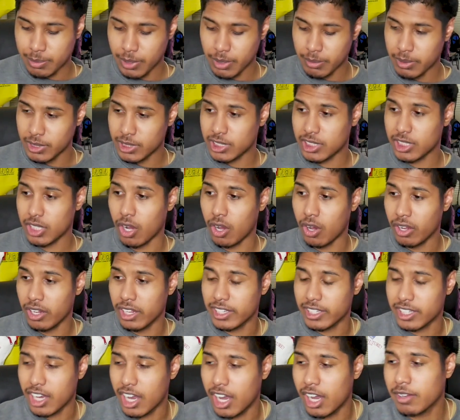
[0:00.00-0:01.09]
pretty much all
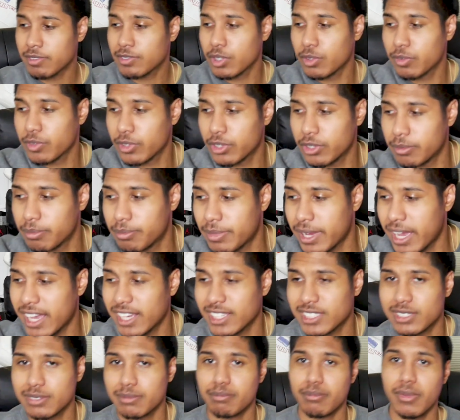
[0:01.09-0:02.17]
I coughed over the
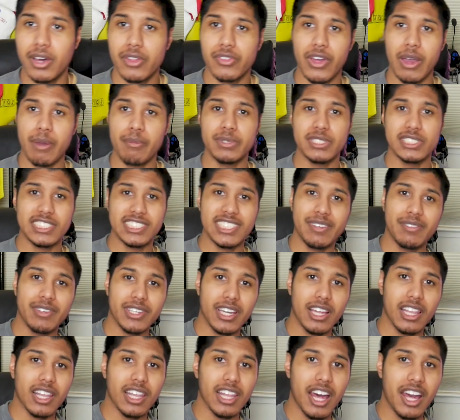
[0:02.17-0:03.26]
past month. I've been saving
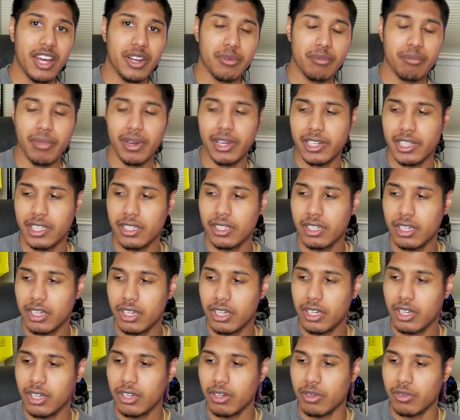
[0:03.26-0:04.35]
a lot of money,
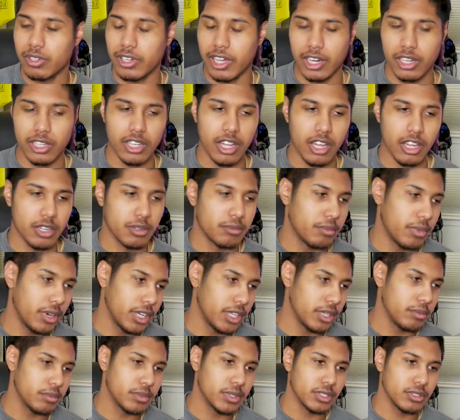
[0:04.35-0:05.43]
not a lot of
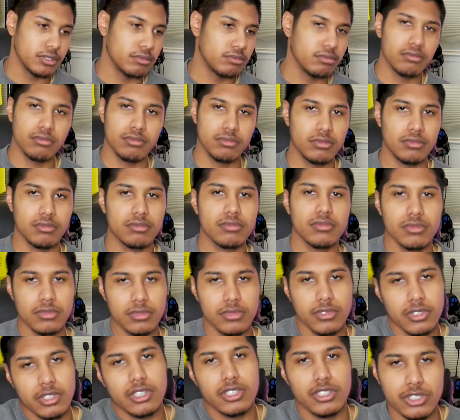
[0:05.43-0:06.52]
money, but
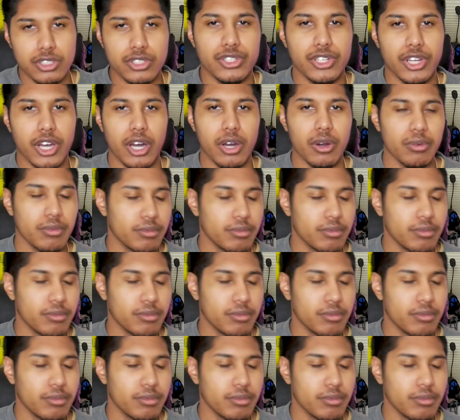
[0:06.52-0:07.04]
you know,